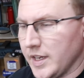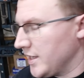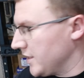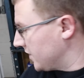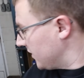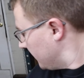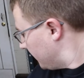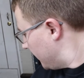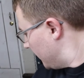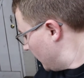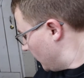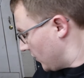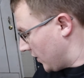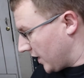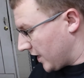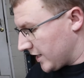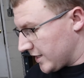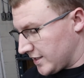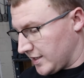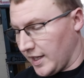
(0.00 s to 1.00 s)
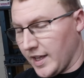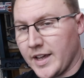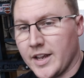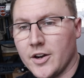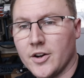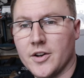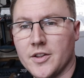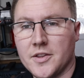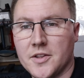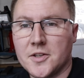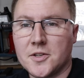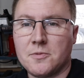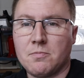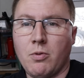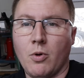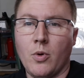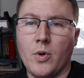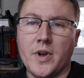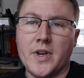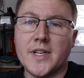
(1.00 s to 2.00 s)
it is a few days later at this
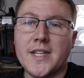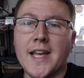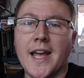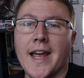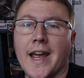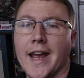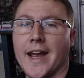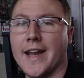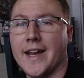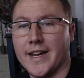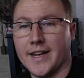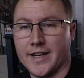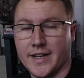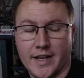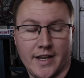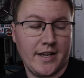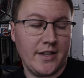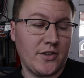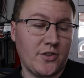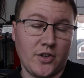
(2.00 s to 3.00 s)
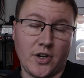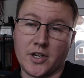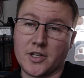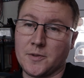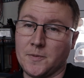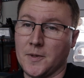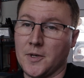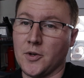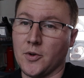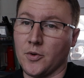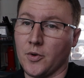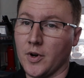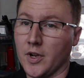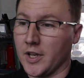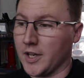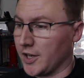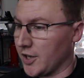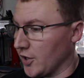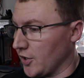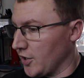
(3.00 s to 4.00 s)
point, and the truck's been doing
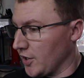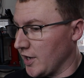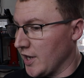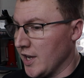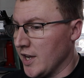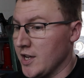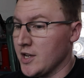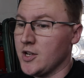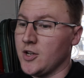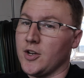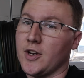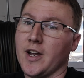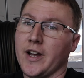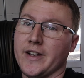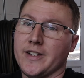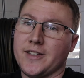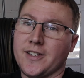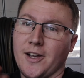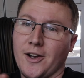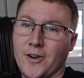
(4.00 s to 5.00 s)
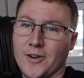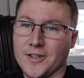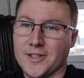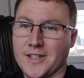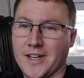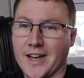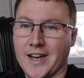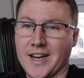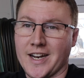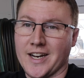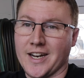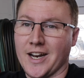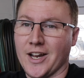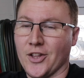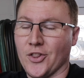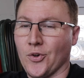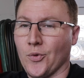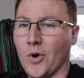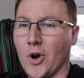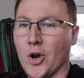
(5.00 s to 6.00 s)
really good. You guys saw us taking it
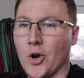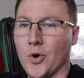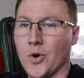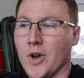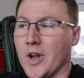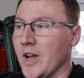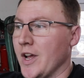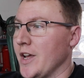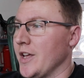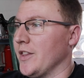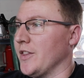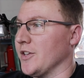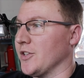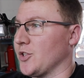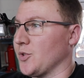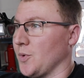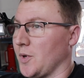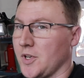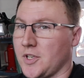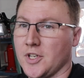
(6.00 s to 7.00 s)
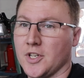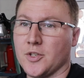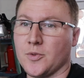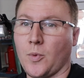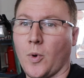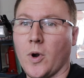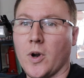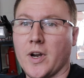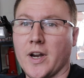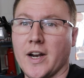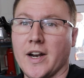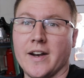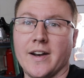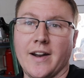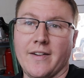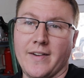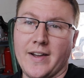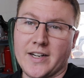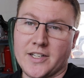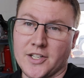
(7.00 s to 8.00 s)
down the road. The switch is working.
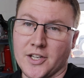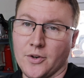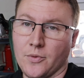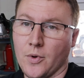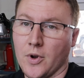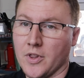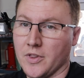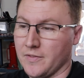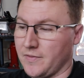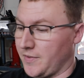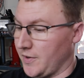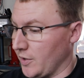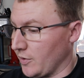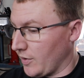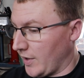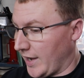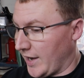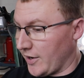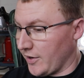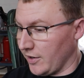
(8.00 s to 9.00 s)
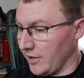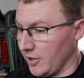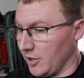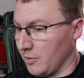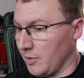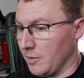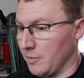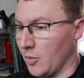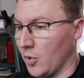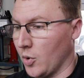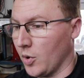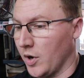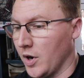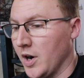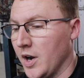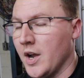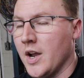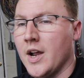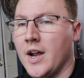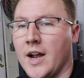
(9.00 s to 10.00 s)
I've actually run the fuel out a little bit more.
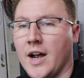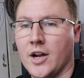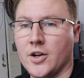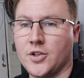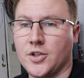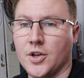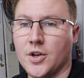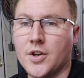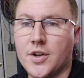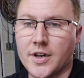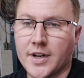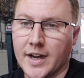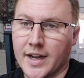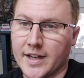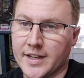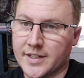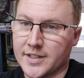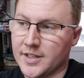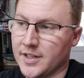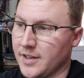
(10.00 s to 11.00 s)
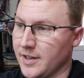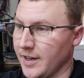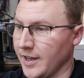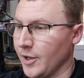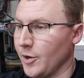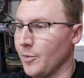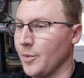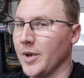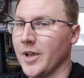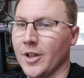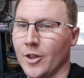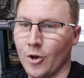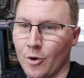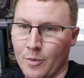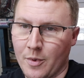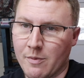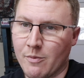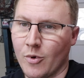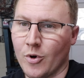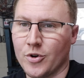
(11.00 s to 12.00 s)
I'll show you guys. It'll be a little
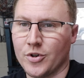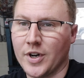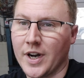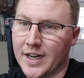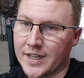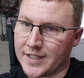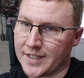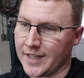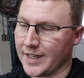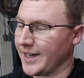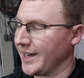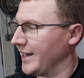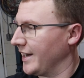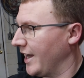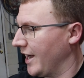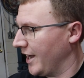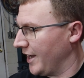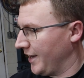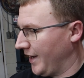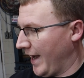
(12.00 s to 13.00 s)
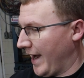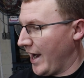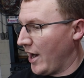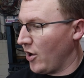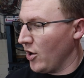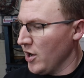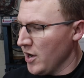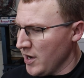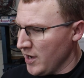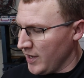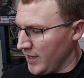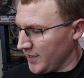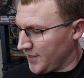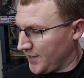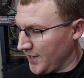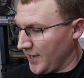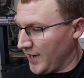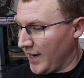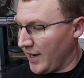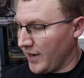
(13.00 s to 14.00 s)
bit more drastic. Now it's
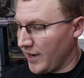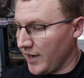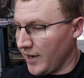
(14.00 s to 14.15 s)
sitting out